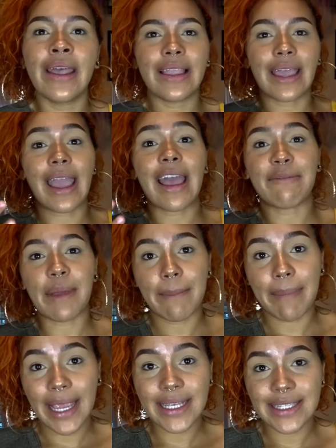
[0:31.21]
Like I have my
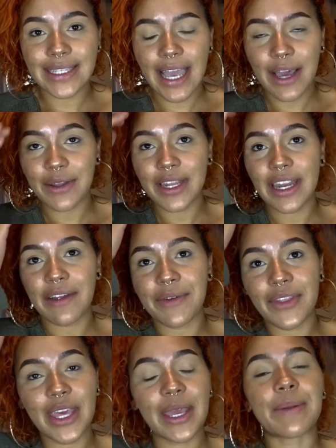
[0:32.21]
base down and
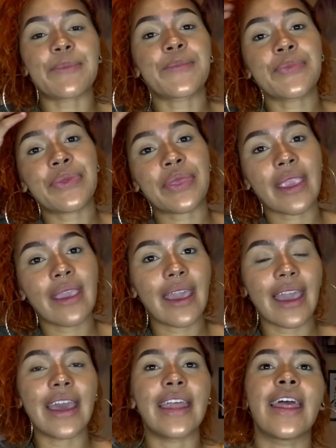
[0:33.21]
everything,
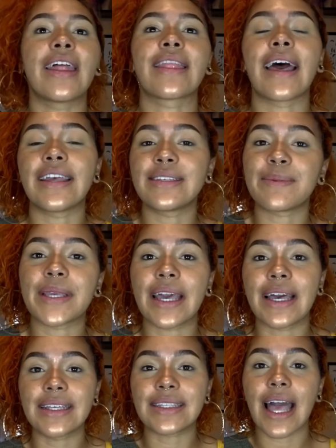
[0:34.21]
and that is
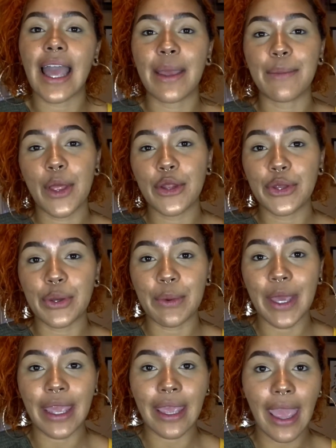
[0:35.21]
because I am
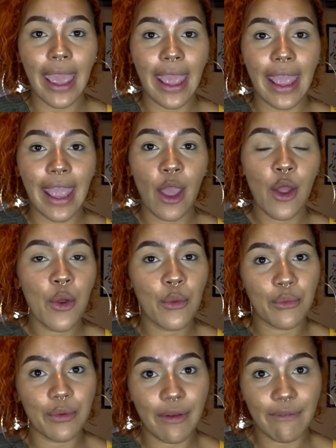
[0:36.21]
doing a
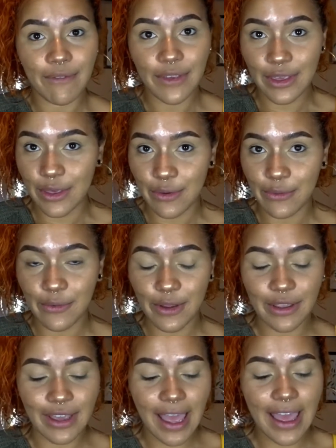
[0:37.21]
review for
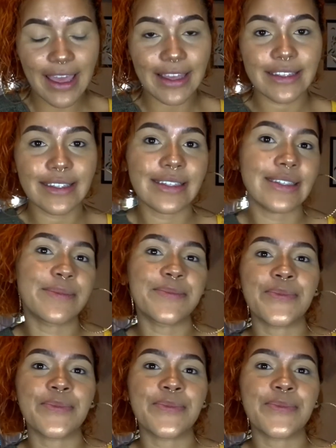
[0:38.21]
you guys.